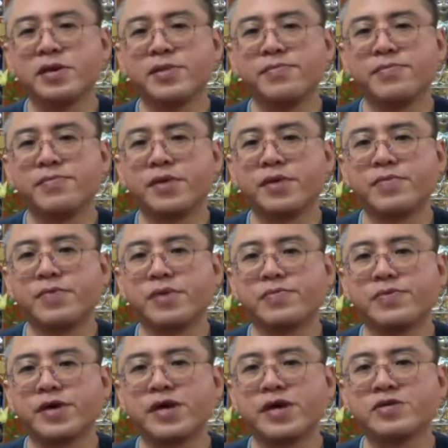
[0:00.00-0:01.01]
but
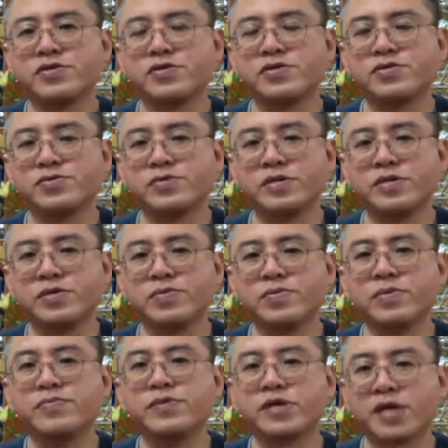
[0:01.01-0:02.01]
when we actually do it,
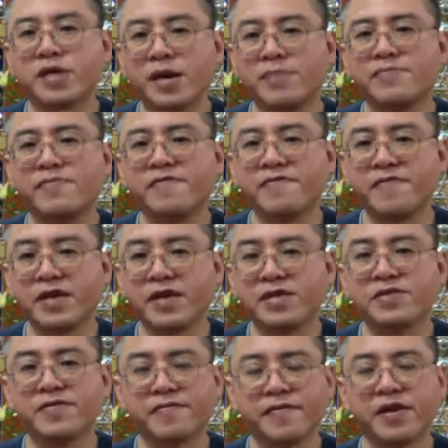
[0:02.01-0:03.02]
we will come
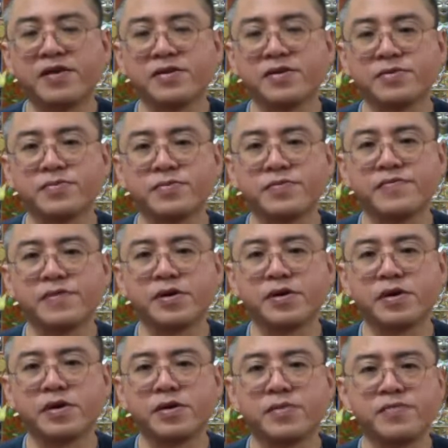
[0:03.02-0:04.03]
face to face with
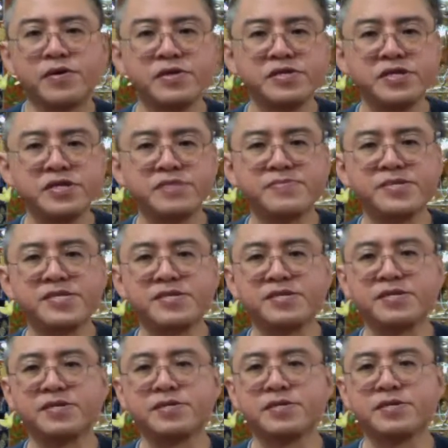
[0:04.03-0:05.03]
a very
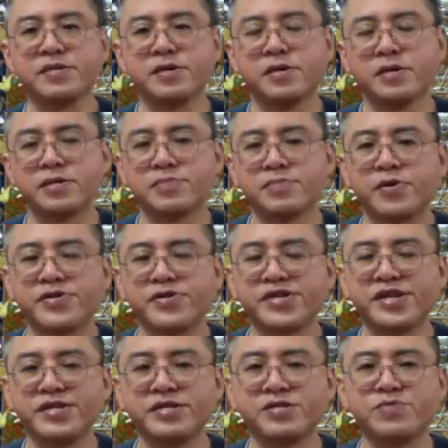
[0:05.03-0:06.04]
deep-seated,
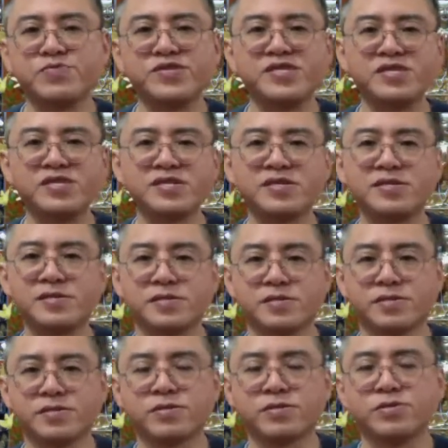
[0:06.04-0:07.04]
spontaneous
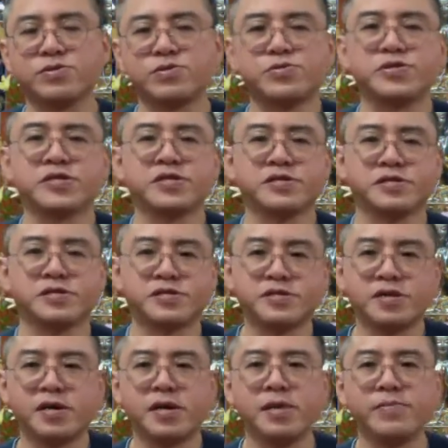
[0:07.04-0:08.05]
resistance to doing it.
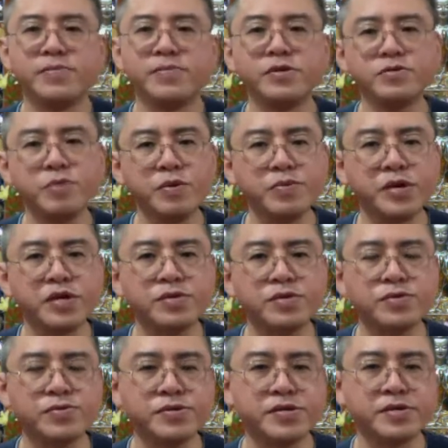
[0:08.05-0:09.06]
Because what we are
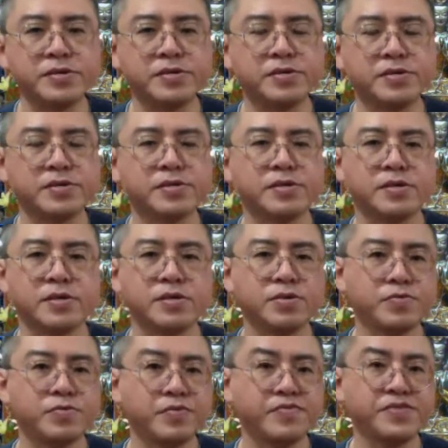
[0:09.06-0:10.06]
doing
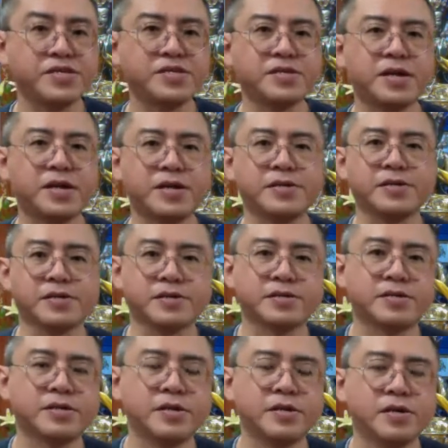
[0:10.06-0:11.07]
with these
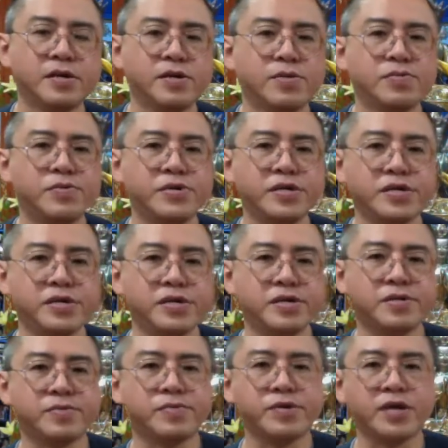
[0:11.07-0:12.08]
techniques,
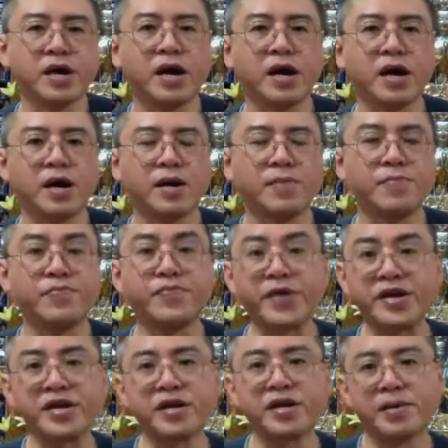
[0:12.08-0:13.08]
we are
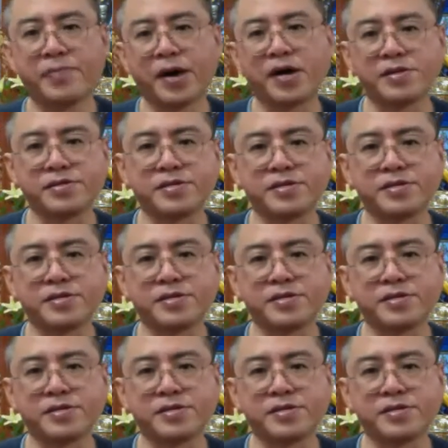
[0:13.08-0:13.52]
breaking apart the